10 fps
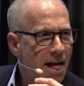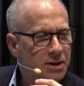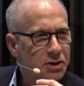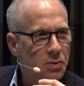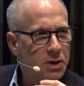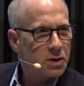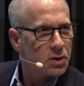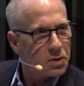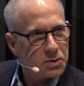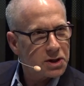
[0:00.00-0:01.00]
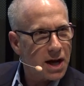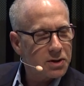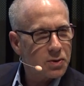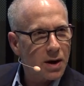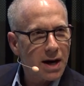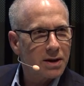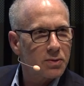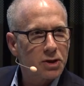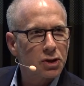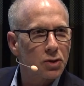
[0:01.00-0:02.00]
And so when you close that door, and they're
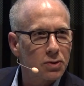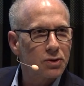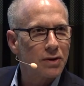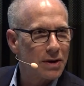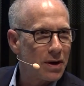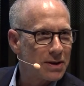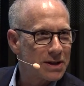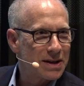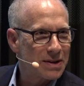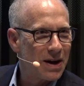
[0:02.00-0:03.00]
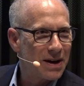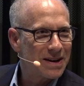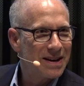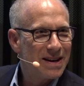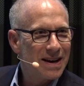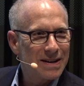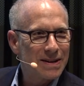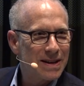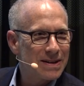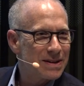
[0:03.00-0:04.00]
with children all day long, and at
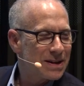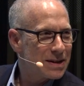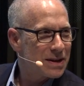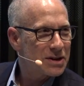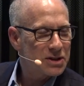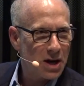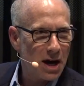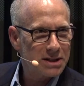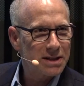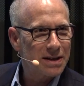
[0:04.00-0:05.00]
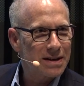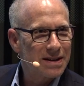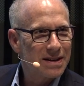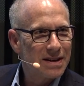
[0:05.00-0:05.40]
the end of the day, they're exhausted.